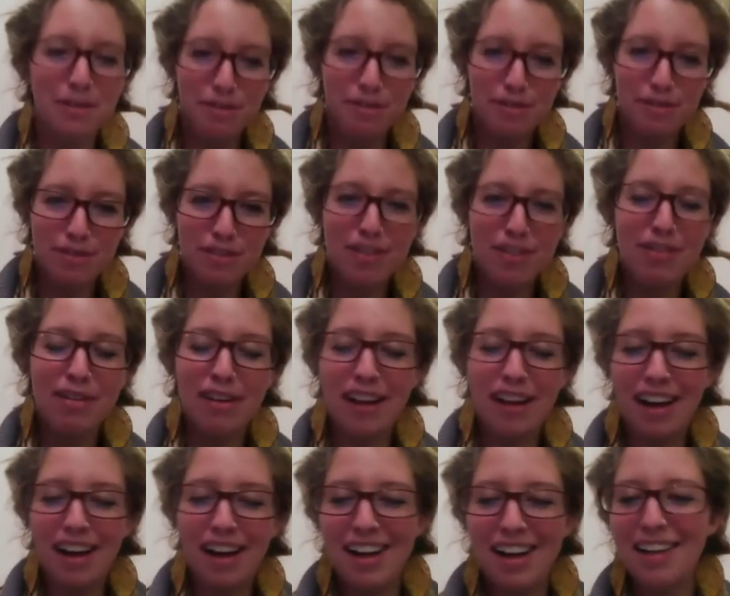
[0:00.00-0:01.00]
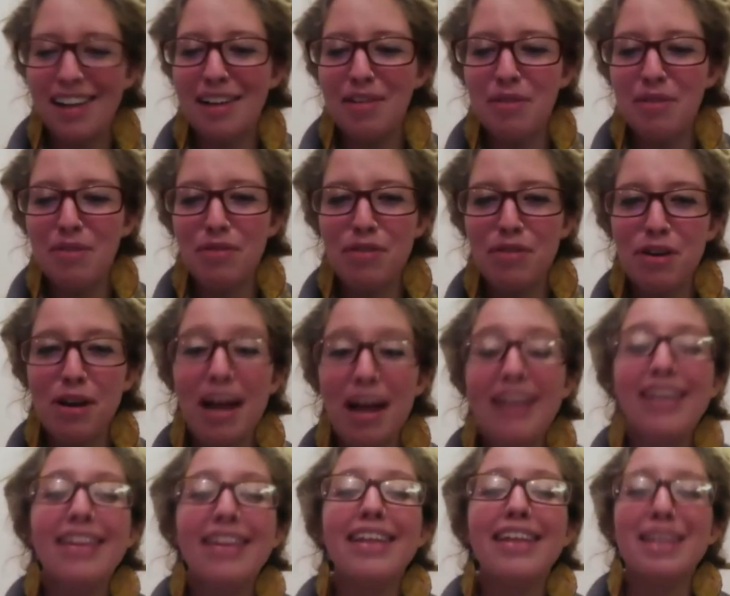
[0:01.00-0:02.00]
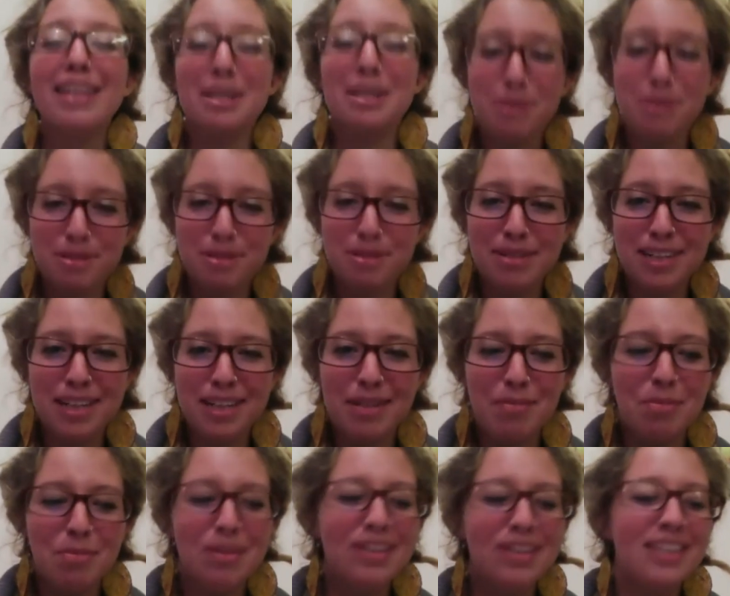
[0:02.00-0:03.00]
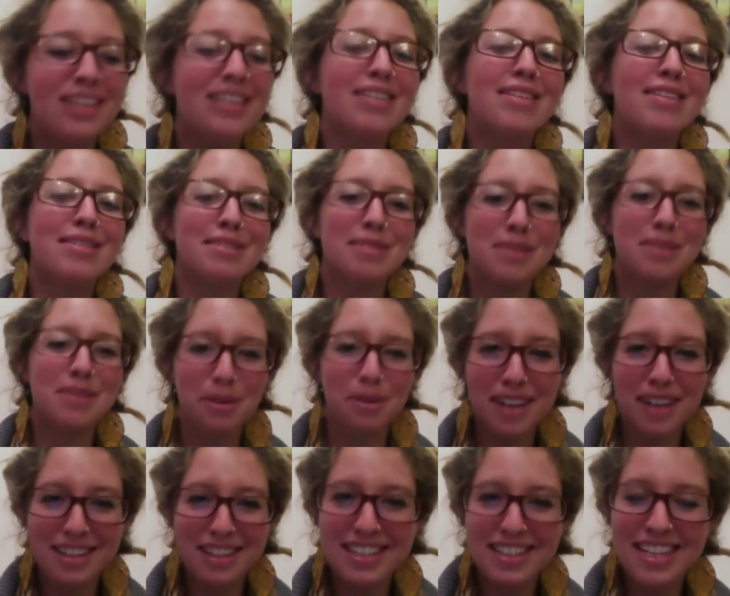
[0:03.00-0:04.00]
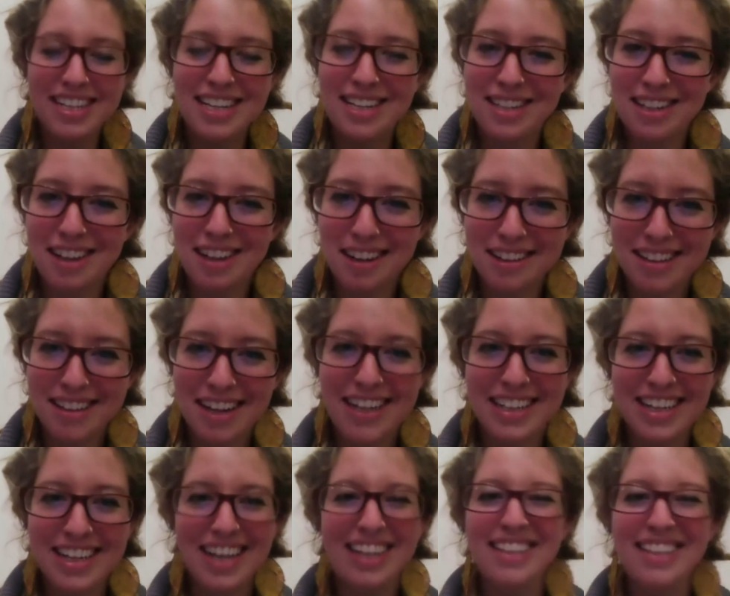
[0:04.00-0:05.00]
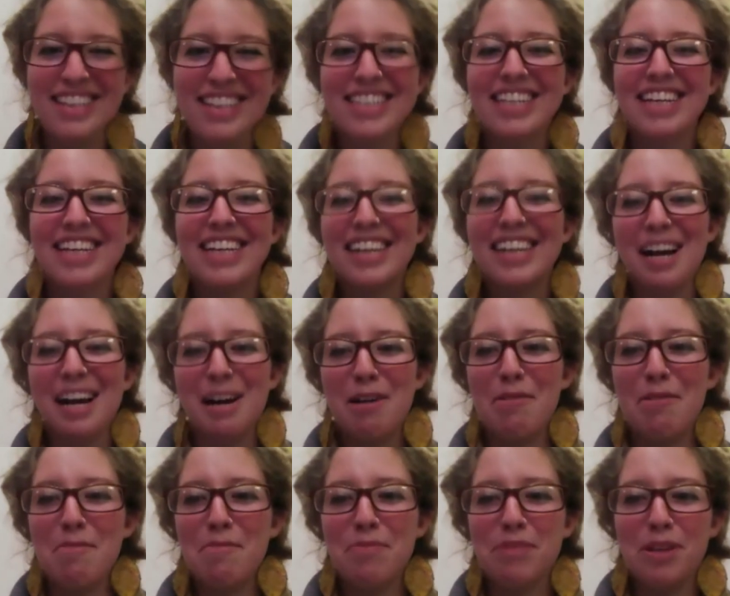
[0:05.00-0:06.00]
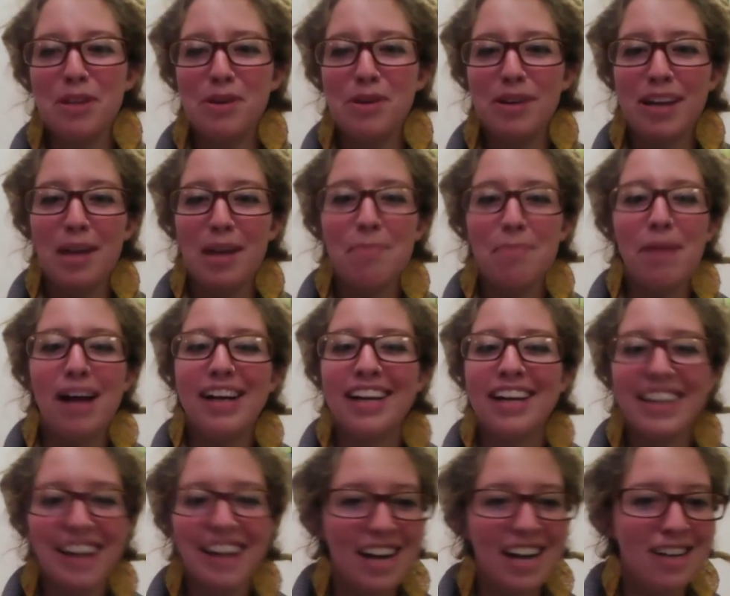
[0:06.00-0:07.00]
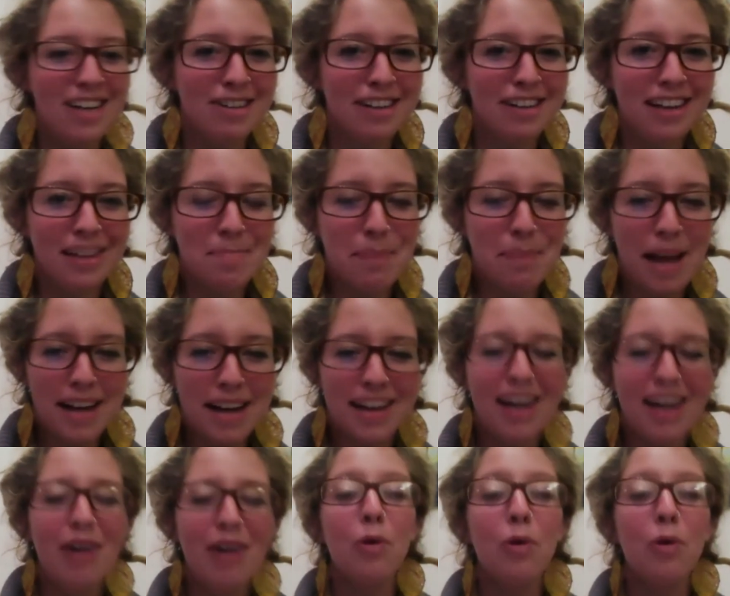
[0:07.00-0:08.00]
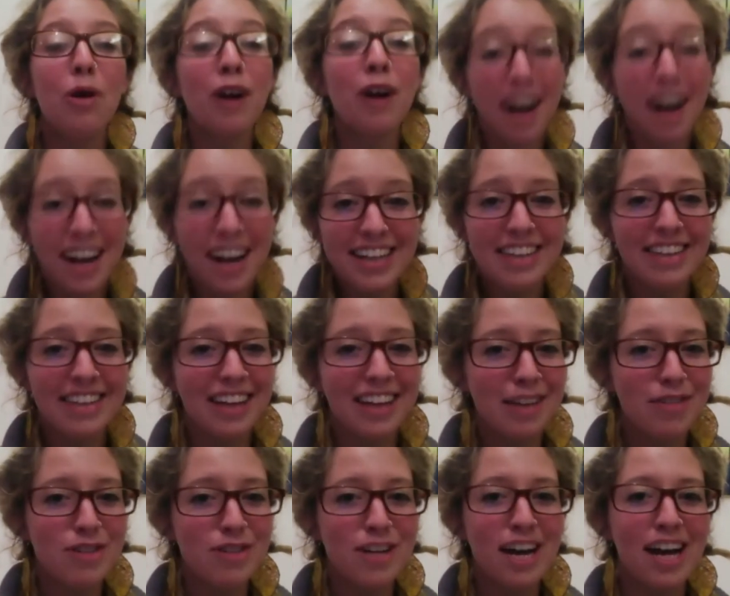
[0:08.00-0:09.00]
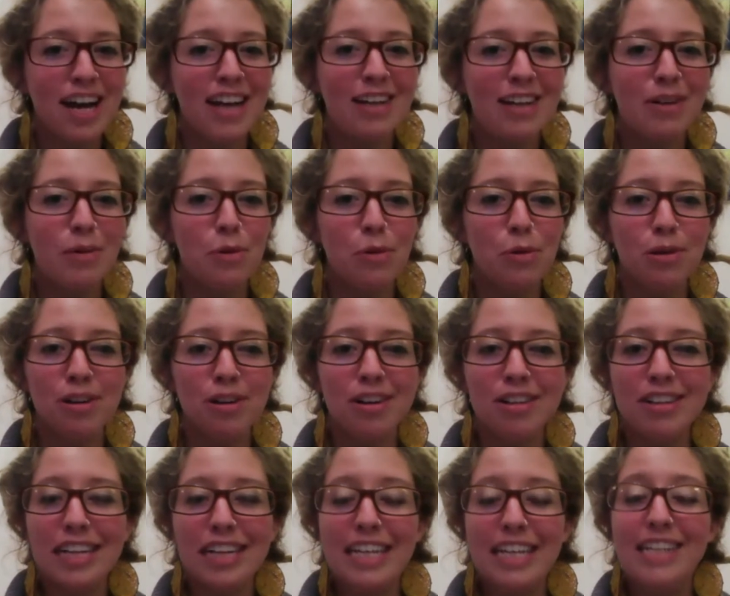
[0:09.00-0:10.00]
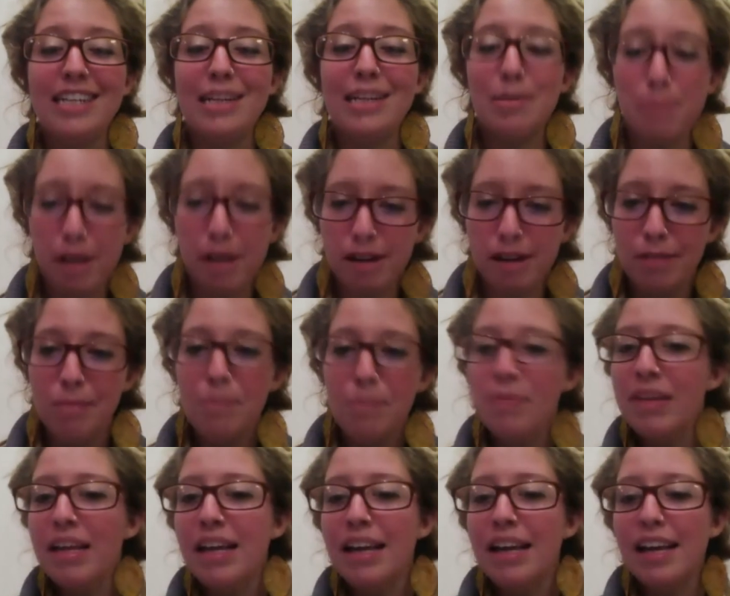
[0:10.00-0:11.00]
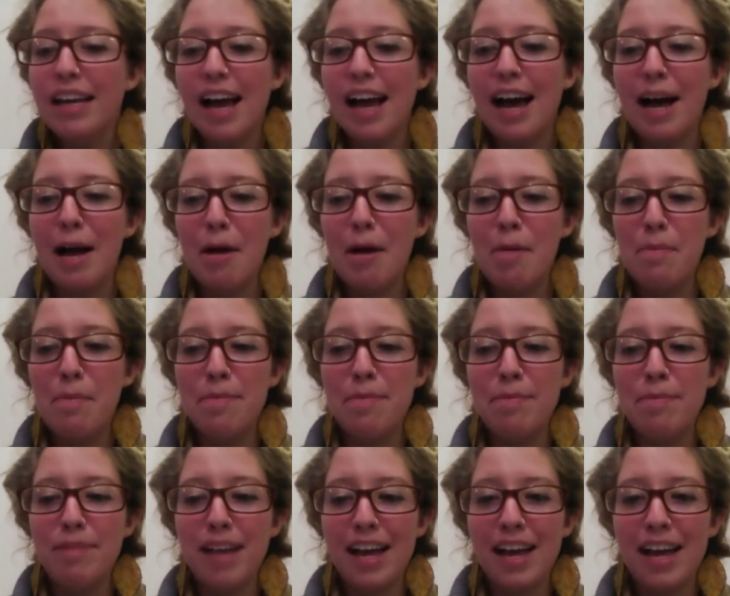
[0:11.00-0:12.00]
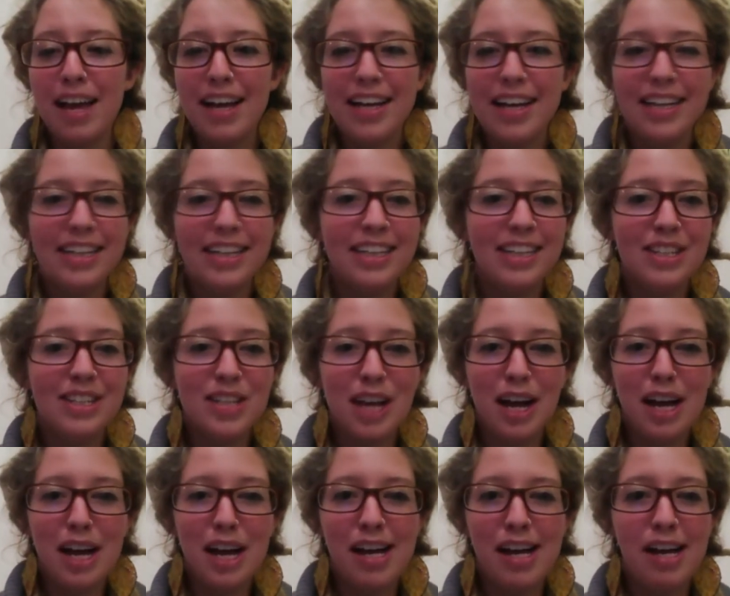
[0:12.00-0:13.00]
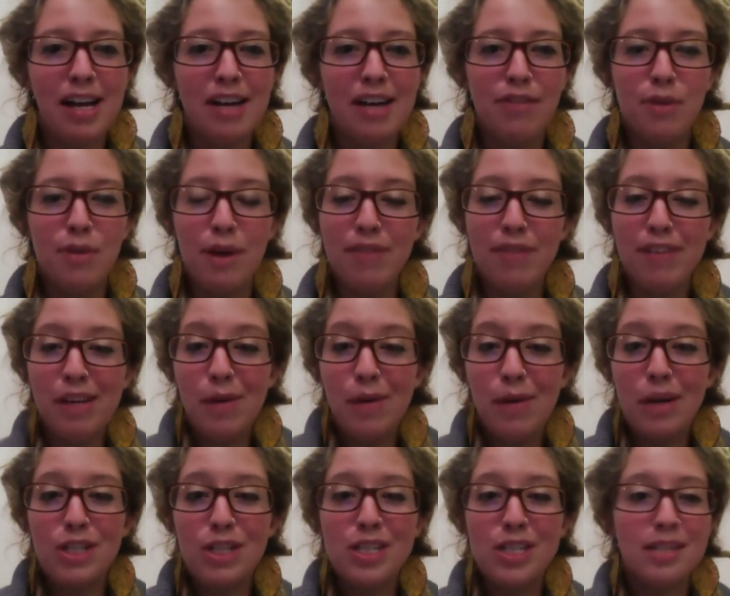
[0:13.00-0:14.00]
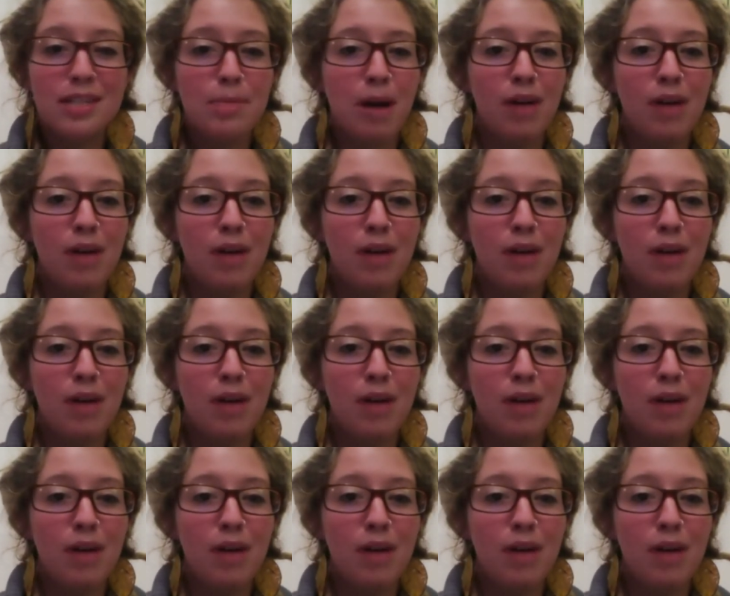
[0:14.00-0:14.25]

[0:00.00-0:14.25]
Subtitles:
for anything that you do need, please don't hesitate to contact us. You can get Becca or I in live chat or in email. And if you have any questions about